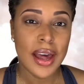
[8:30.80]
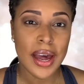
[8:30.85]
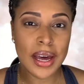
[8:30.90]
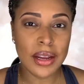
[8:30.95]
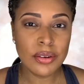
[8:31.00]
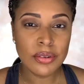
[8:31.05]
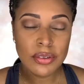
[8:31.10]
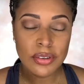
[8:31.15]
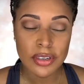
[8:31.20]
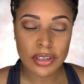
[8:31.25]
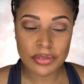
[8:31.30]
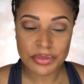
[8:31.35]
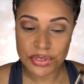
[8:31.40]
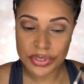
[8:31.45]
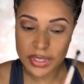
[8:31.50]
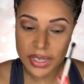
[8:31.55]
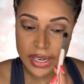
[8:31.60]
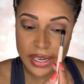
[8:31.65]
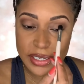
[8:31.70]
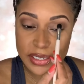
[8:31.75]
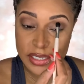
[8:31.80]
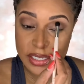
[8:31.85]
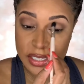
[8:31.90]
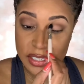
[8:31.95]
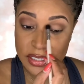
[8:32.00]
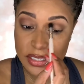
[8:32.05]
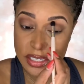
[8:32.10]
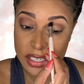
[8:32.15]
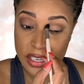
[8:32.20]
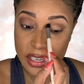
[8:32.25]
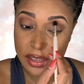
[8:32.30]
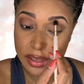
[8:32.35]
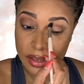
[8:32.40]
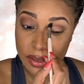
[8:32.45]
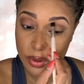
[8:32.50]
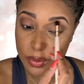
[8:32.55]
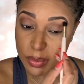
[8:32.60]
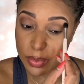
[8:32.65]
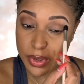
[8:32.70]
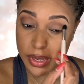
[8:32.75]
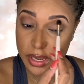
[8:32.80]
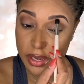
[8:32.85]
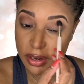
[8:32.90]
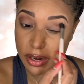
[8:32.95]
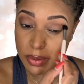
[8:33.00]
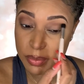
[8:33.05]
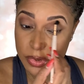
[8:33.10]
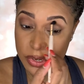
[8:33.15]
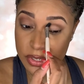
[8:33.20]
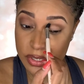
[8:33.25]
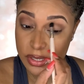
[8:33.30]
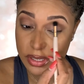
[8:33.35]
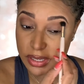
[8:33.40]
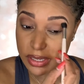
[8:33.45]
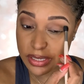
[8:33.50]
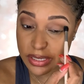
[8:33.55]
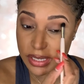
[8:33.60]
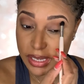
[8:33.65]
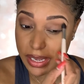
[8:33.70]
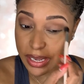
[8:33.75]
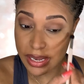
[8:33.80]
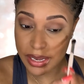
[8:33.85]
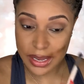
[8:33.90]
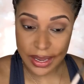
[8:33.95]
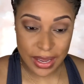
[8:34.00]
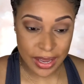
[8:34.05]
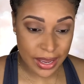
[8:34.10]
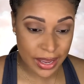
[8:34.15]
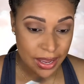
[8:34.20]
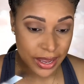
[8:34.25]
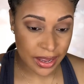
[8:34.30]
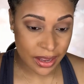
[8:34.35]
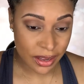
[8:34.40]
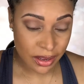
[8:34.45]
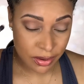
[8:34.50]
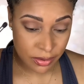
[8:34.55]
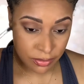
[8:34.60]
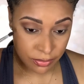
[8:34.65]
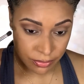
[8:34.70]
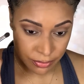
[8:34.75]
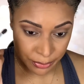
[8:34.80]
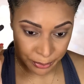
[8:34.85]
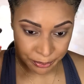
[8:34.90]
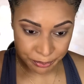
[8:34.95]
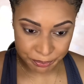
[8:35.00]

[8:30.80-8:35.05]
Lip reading: I don't know if you guys can tell, but it almost looks like I have